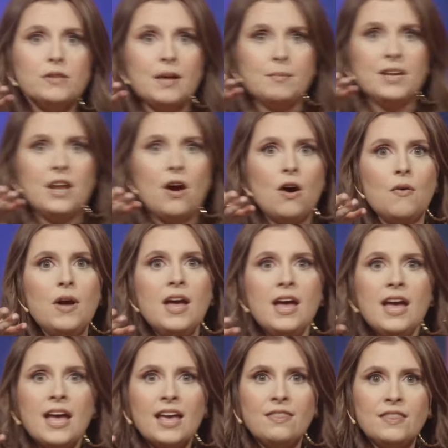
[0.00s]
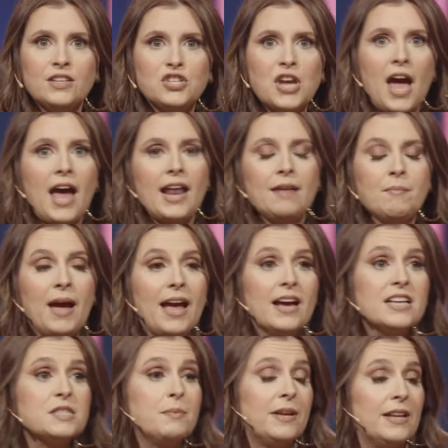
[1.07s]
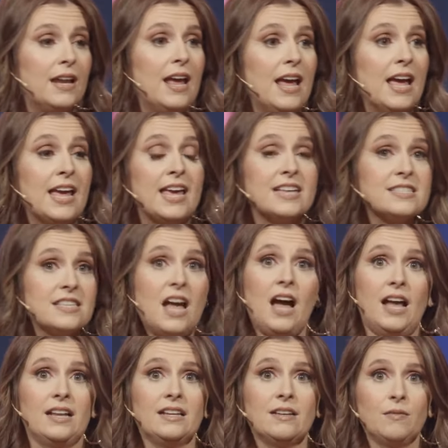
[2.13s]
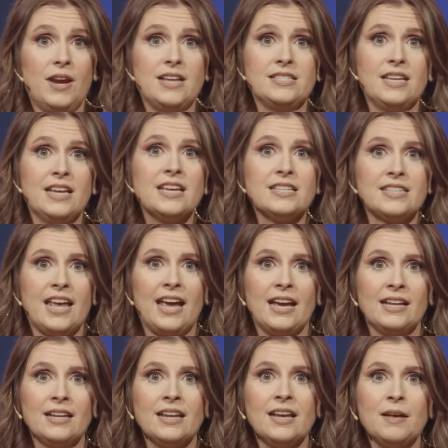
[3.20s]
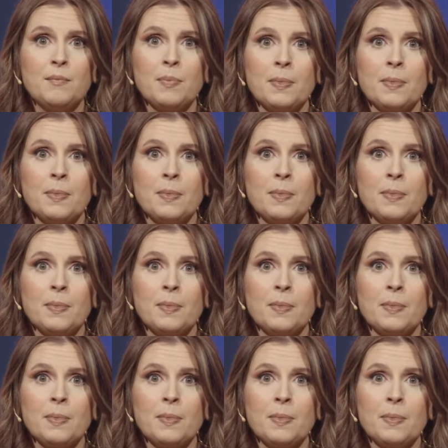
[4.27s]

Let me know in the chat. And my husband, he's not raising his hand.